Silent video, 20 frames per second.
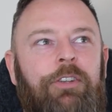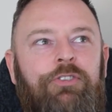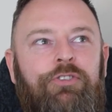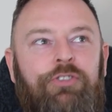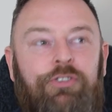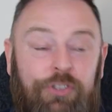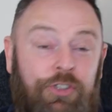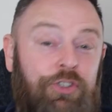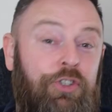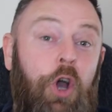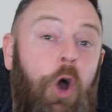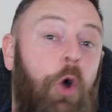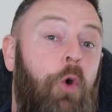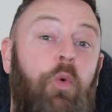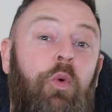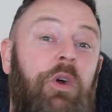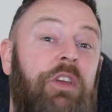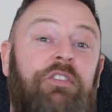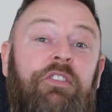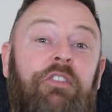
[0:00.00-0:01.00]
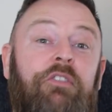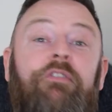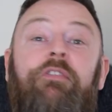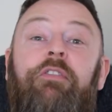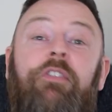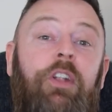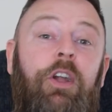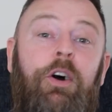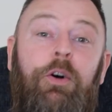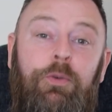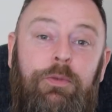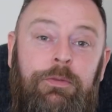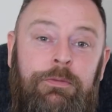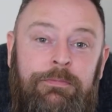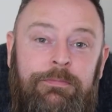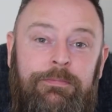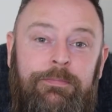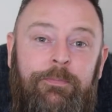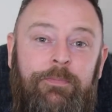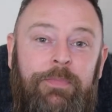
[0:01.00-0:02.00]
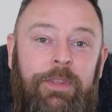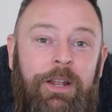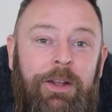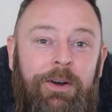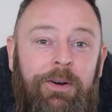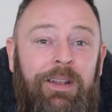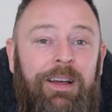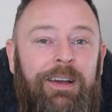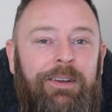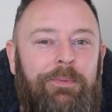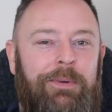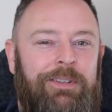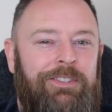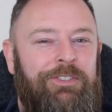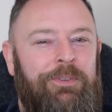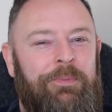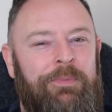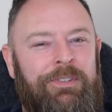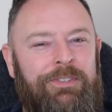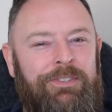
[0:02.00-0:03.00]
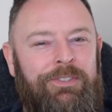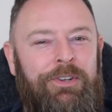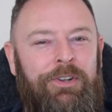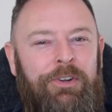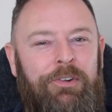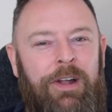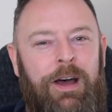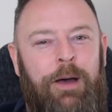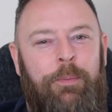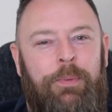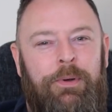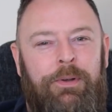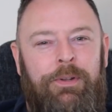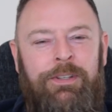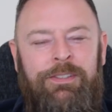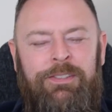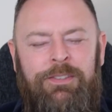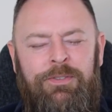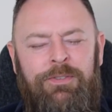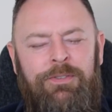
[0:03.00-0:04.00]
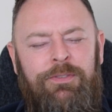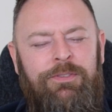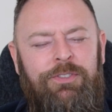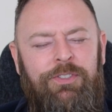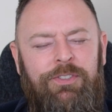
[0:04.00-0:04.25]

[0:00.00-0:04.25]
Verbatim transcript: just go with the flow, you know, like when something's going to happen, it's, oh,